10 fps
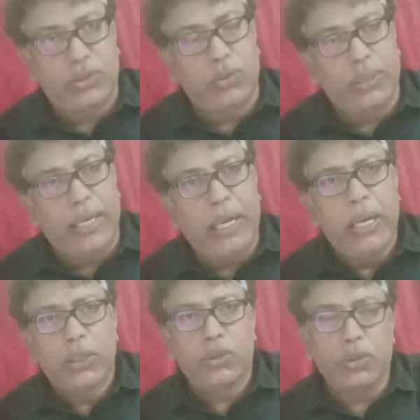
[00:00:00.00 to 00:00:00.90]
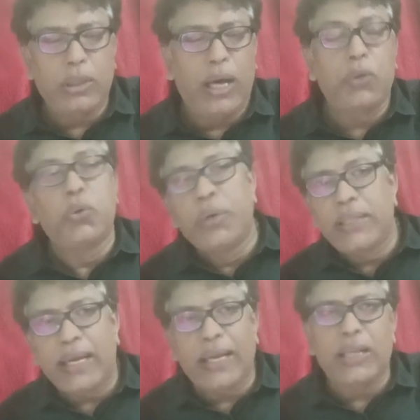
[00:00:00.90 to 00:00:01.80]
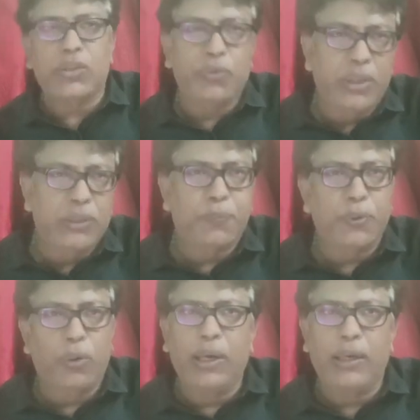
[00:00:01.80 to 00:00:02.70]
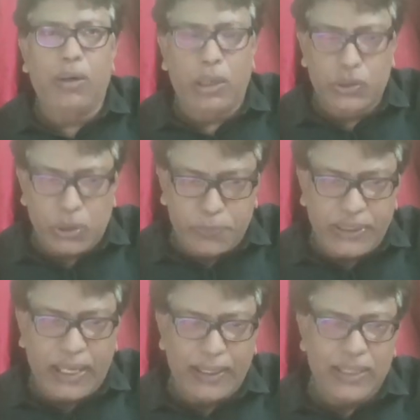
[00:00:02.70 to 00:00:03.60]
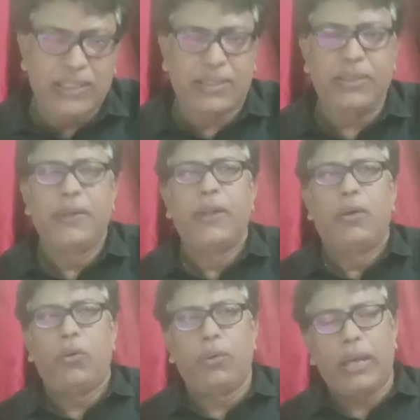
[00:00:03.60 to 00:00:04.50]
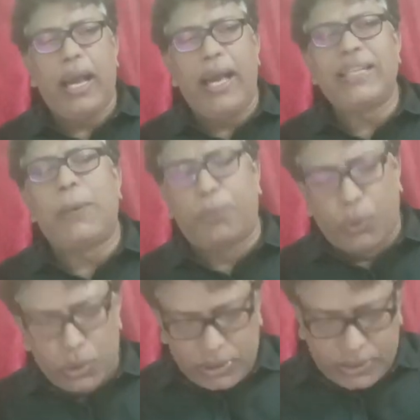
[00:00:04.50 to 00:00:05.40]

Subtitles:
Okay, so now who is against, who is pro, and also BRS has opposed